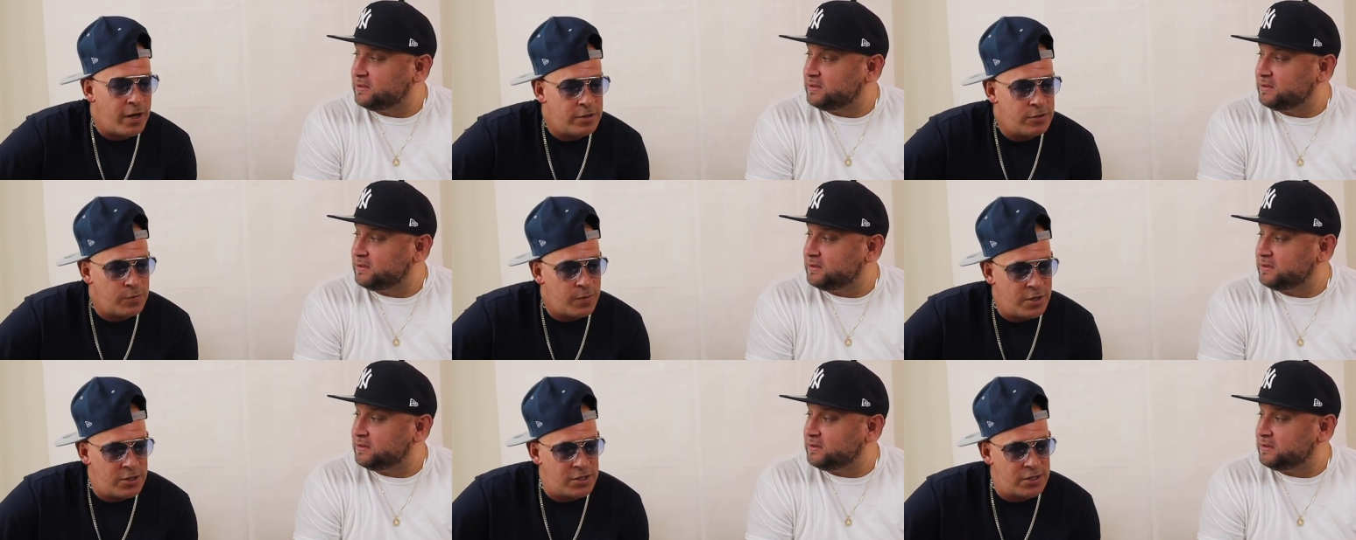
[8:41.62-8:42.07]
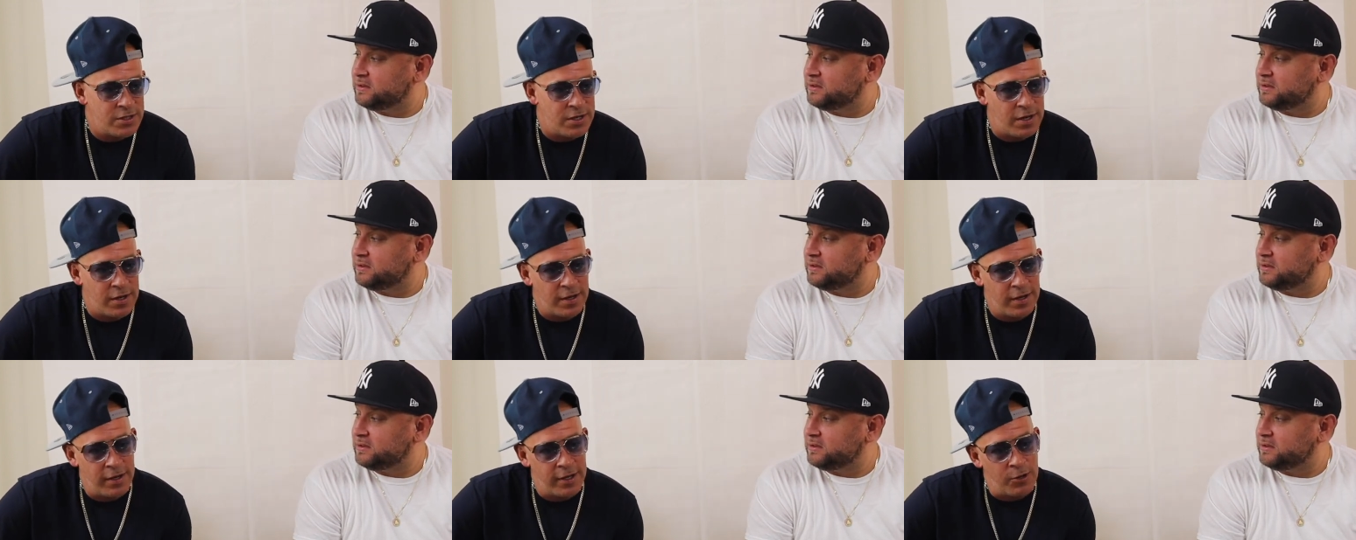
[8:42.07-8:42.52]
Speaker 1: graduation
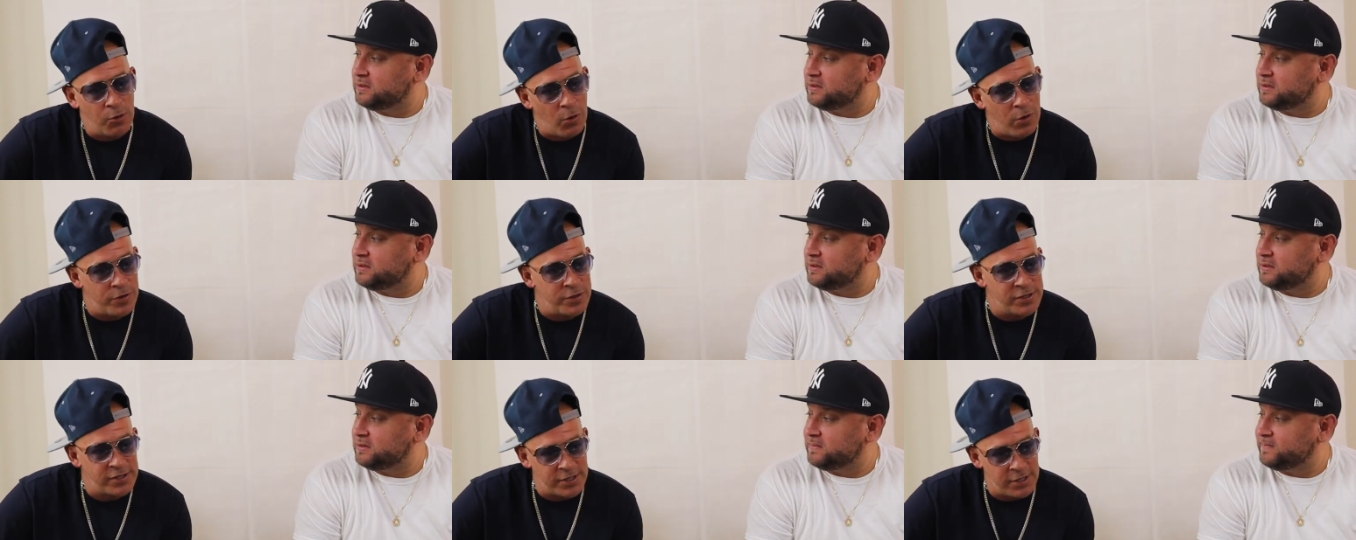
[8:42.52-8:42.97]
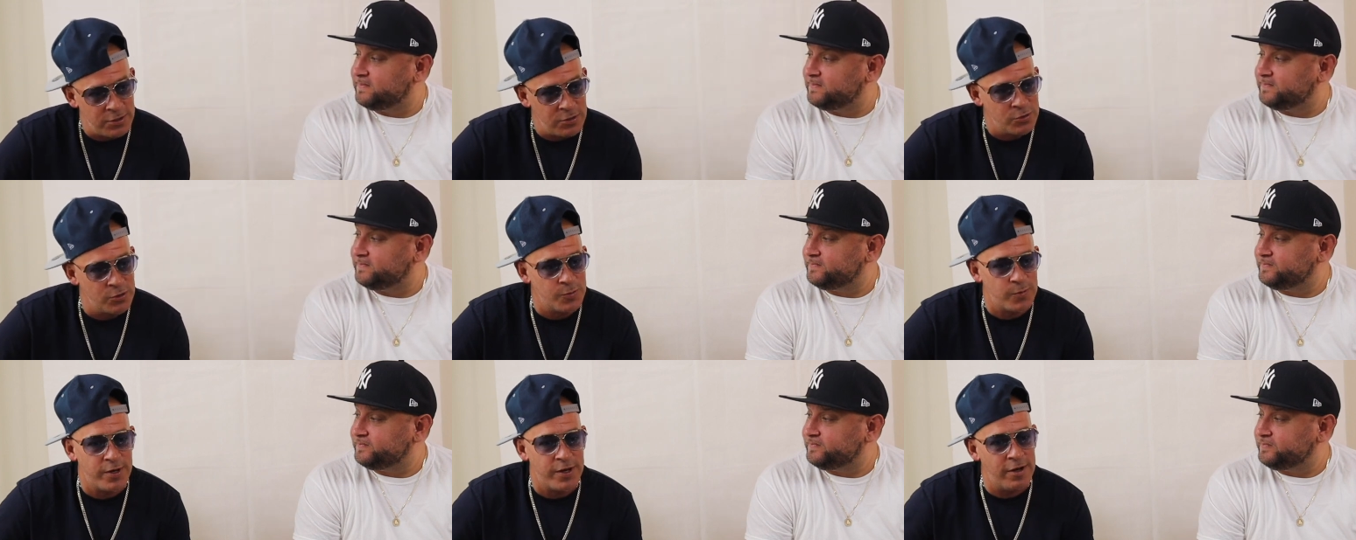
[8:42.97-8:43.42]
night, and all the
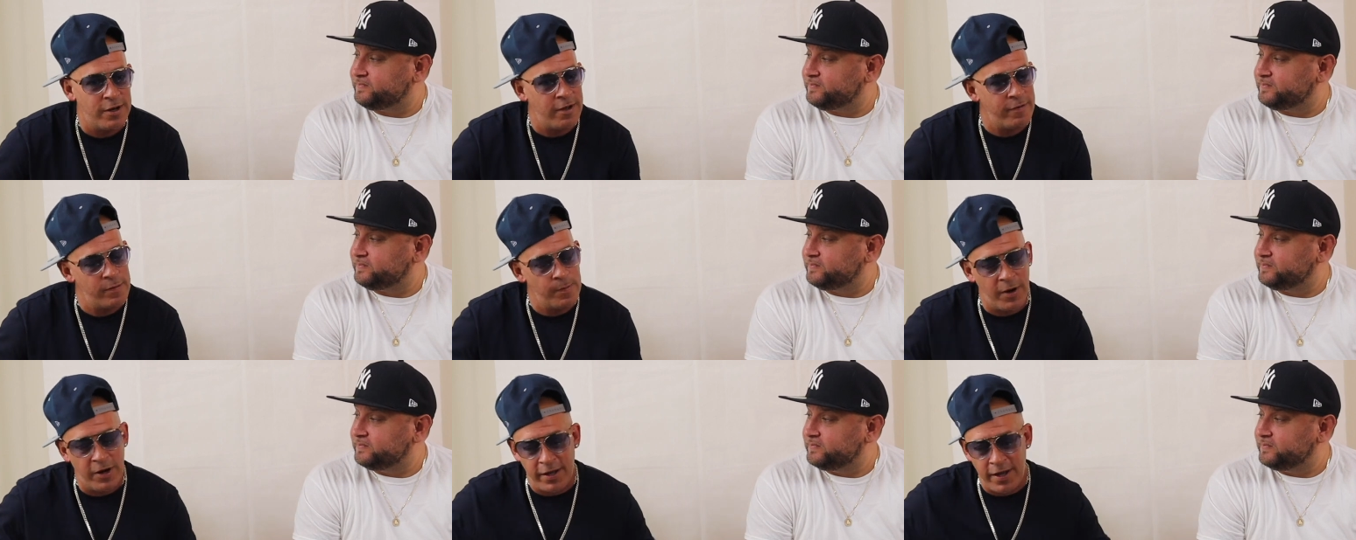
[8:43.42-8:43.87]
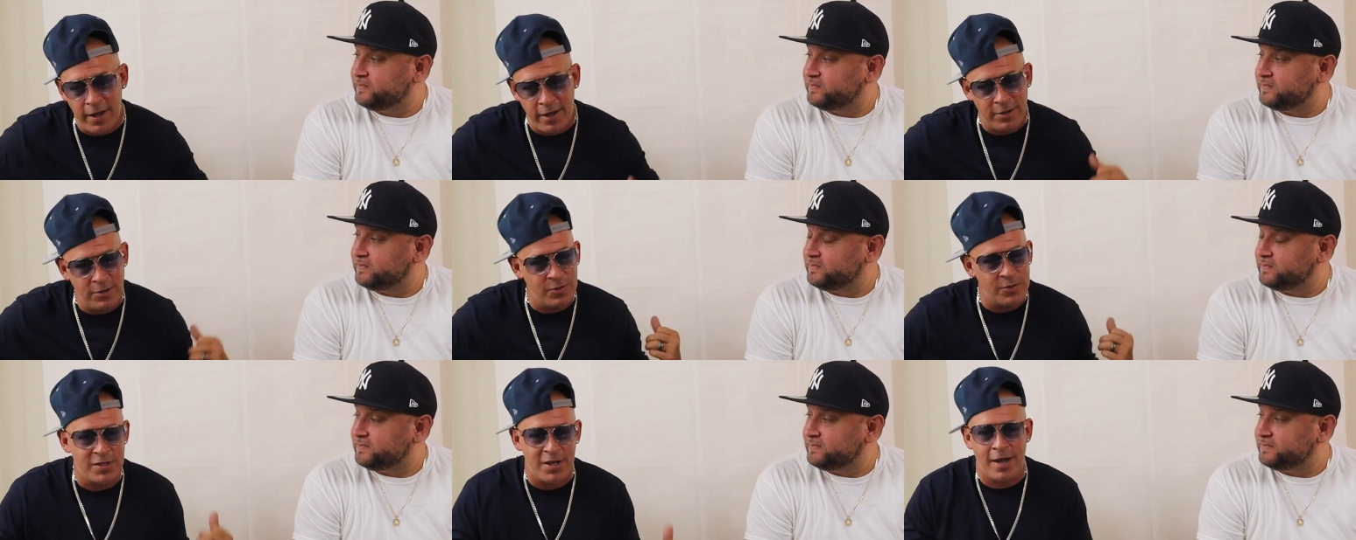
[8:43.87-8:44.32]
seniors were there. Everybody had
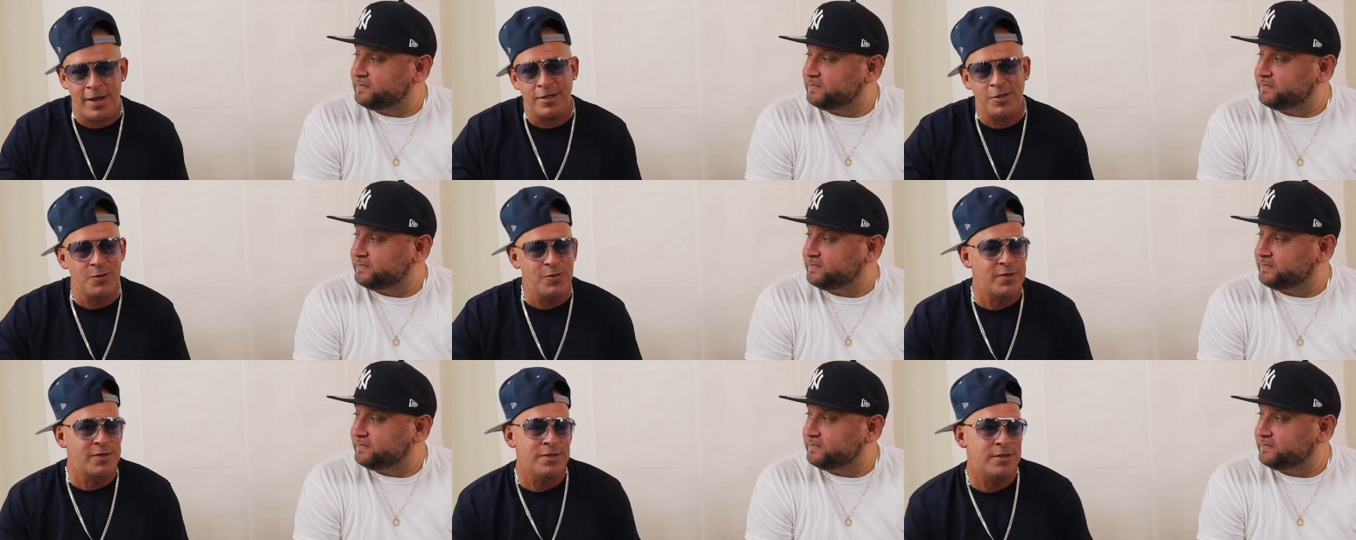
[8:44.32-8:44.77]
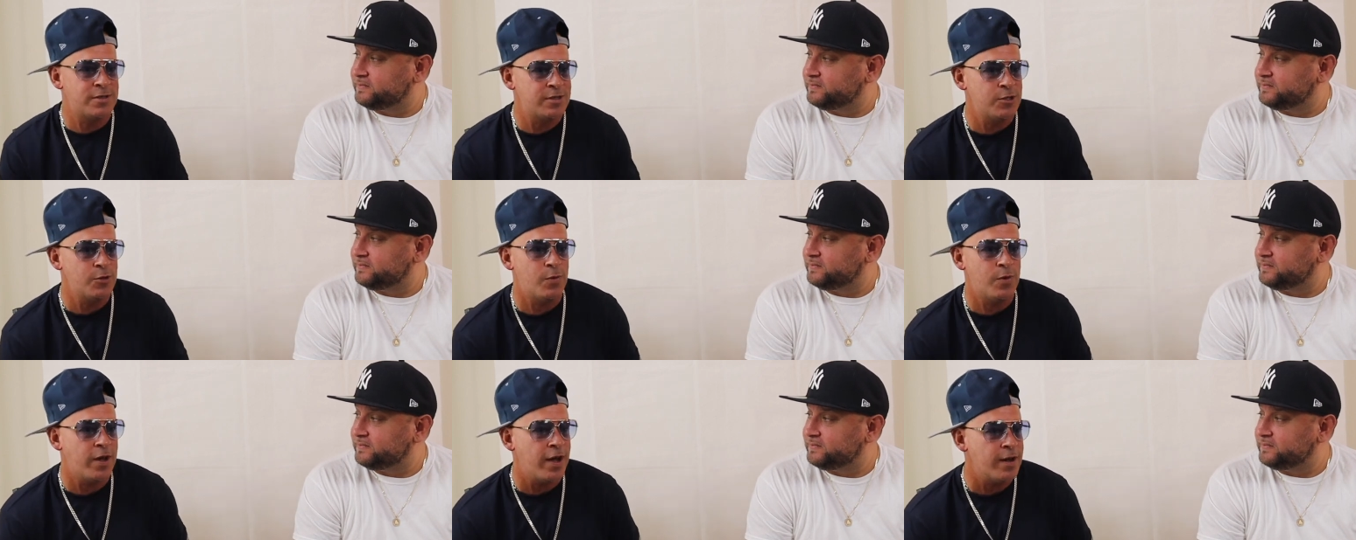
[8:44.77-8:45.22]
their tassels and
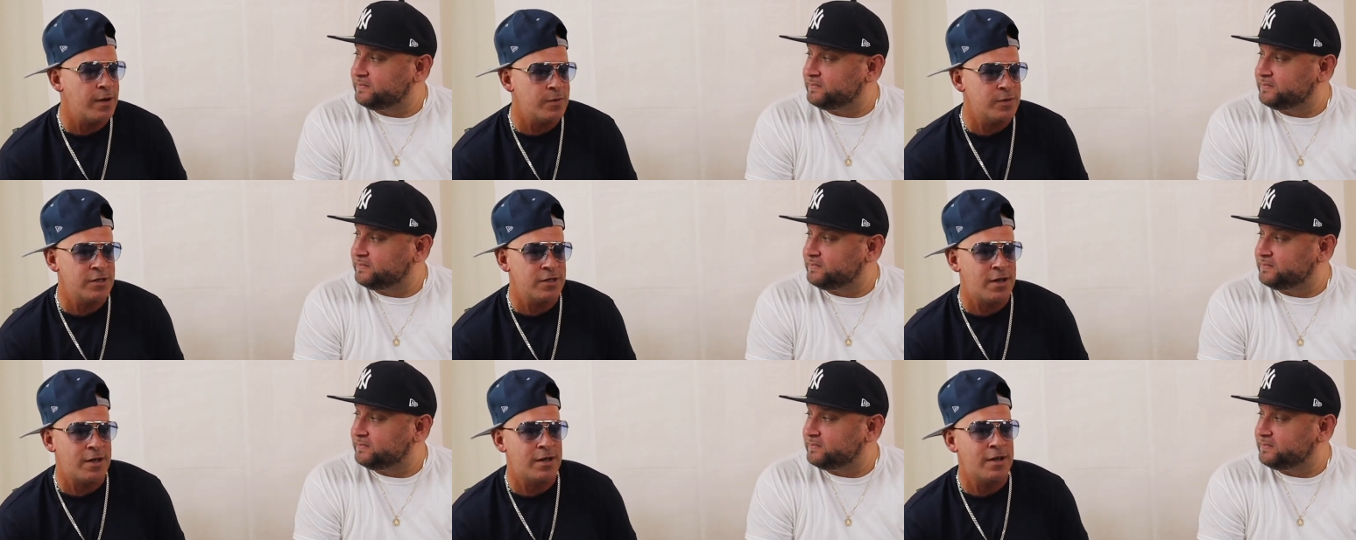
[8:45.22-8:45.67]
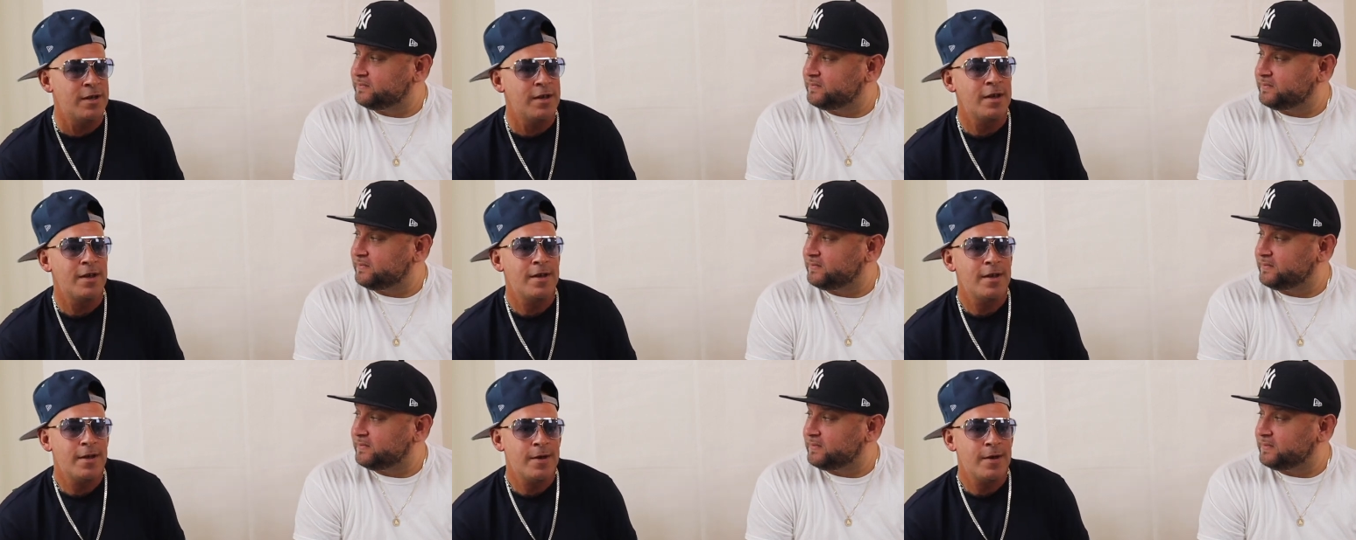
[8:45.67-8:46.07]
still gowns on.